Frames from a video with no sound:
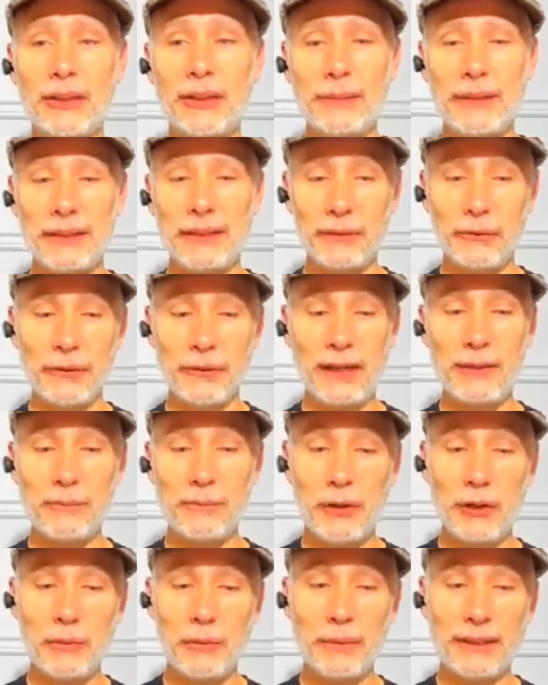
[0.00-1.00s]
him at the right
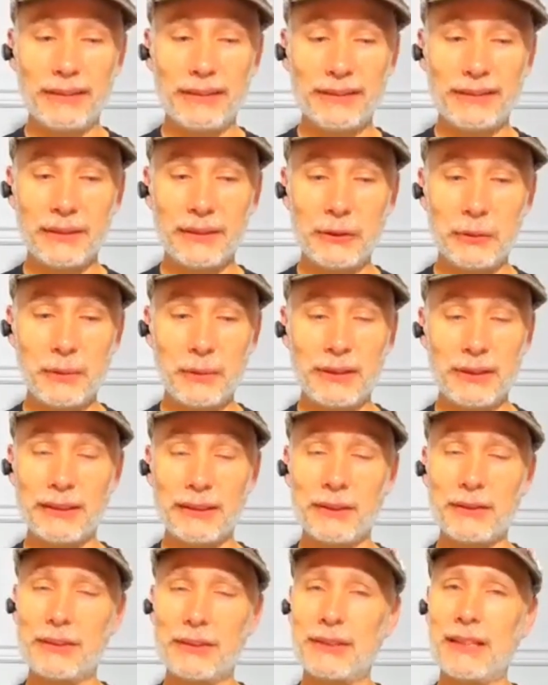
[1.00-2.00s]
moment too, because
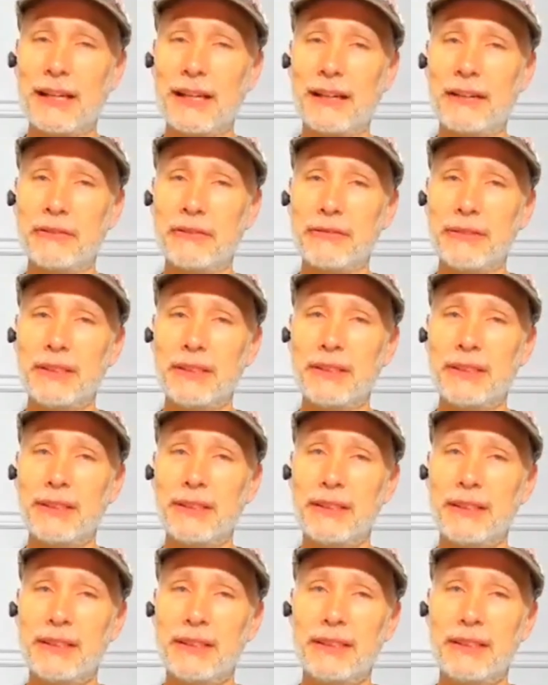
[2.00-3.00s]
I was just kind of
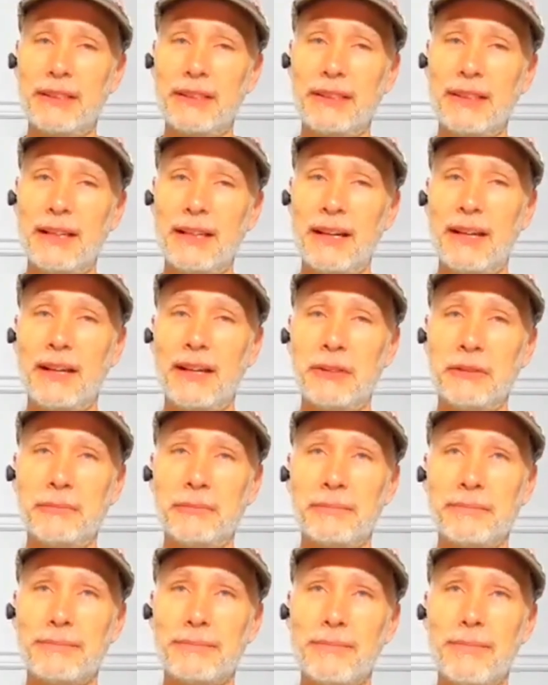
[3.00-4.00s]

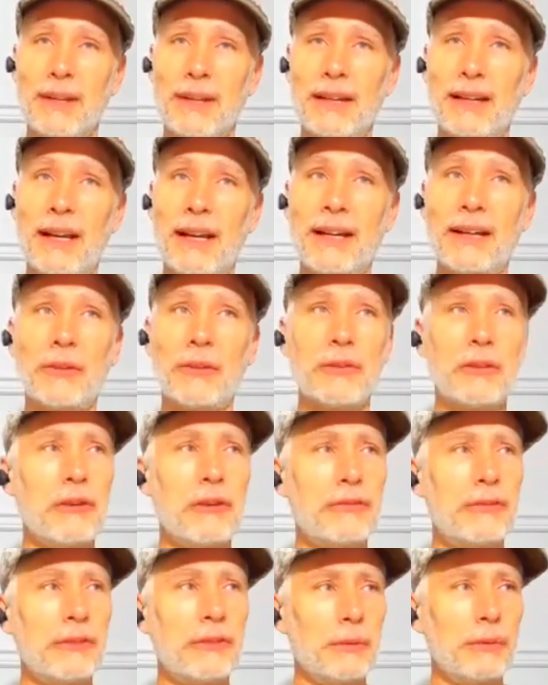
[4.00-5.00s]
I don't
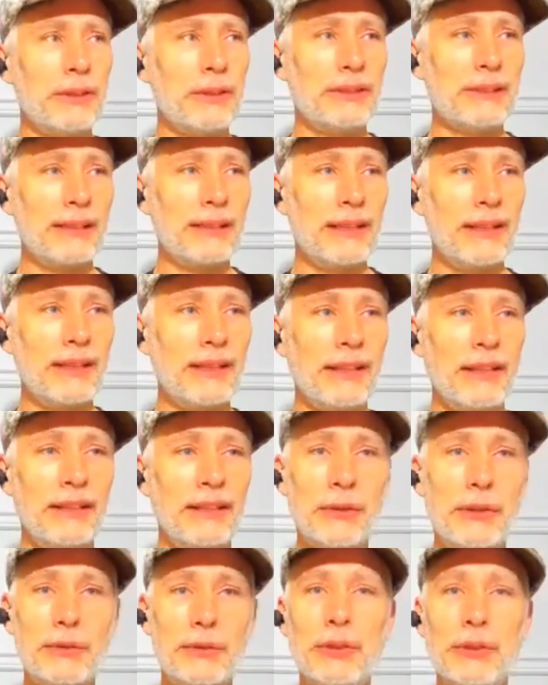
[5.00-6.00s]
know if it was a
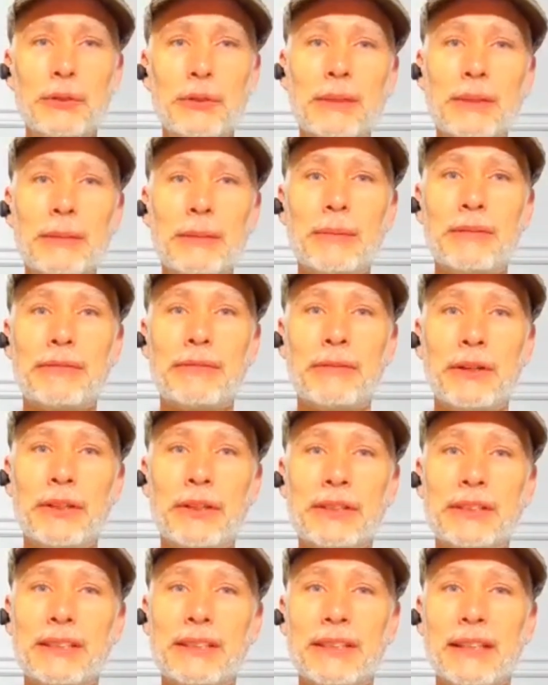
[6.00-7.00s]
YouTube clip at
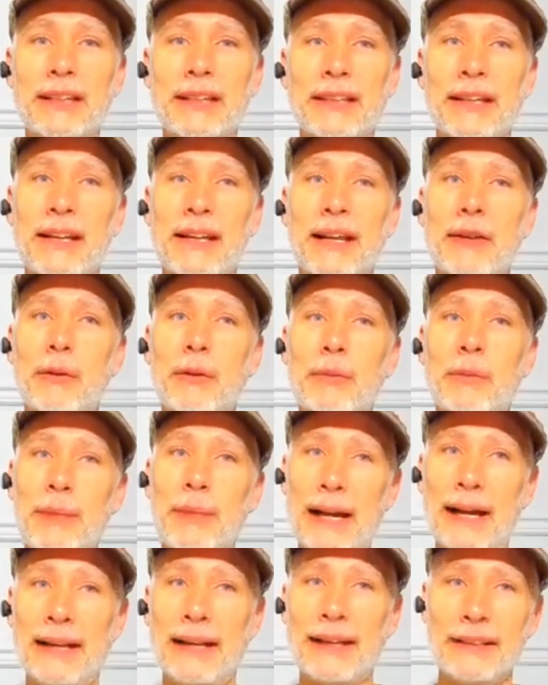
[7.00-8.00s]
first, and then I went
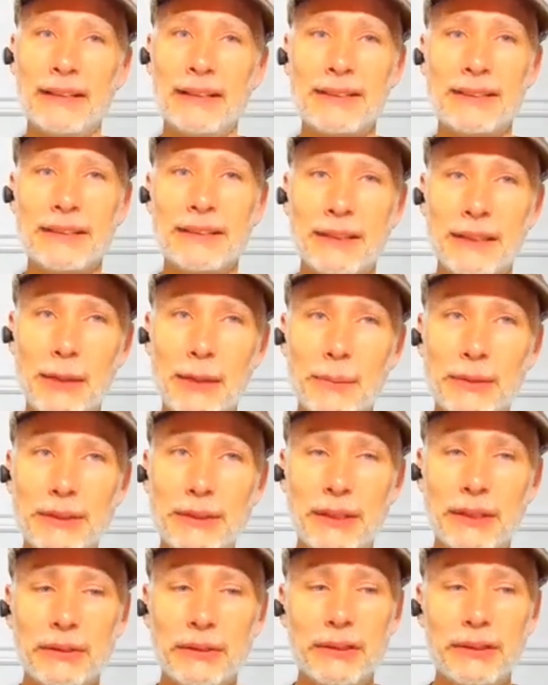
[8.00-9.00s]
back and listened to the
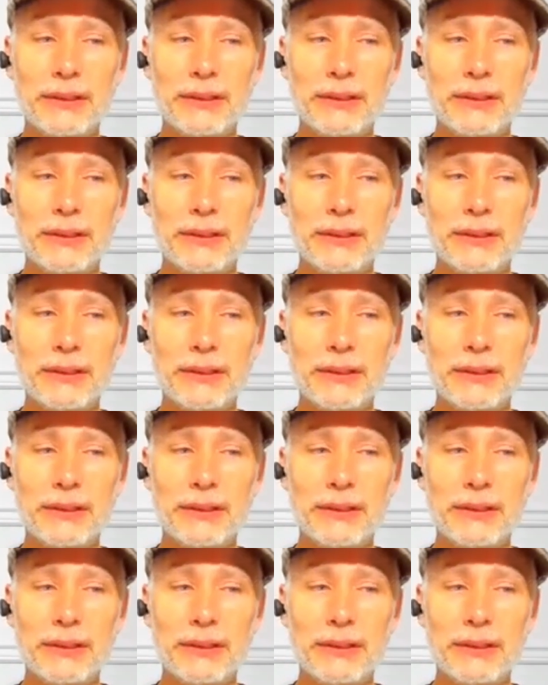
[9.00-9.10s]
episode.